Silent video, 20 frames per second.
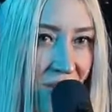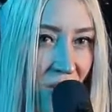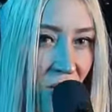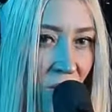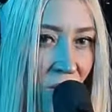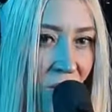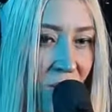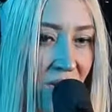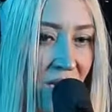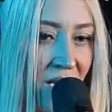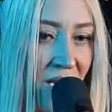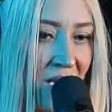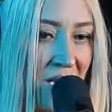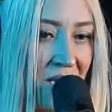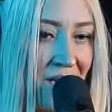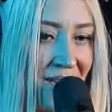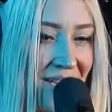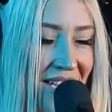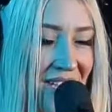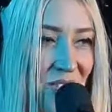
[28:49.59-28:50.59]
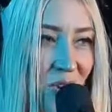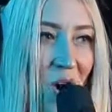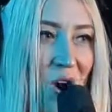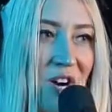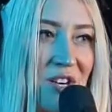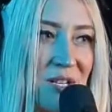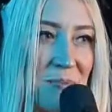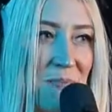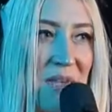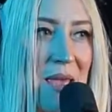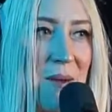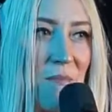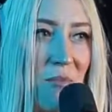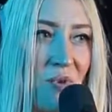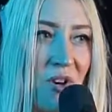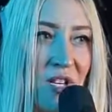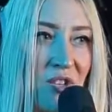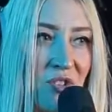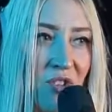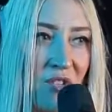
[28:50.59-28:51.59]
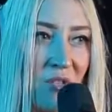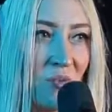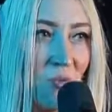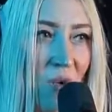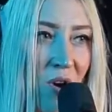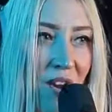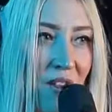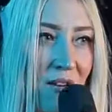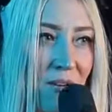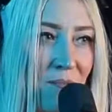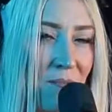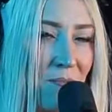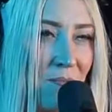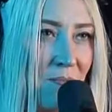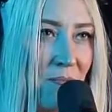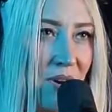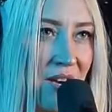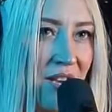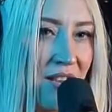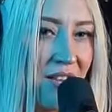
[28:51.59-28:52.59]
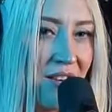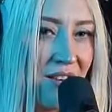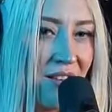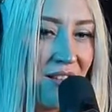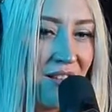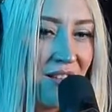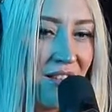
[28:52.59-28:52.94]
So it's hard to pinpoint just one, but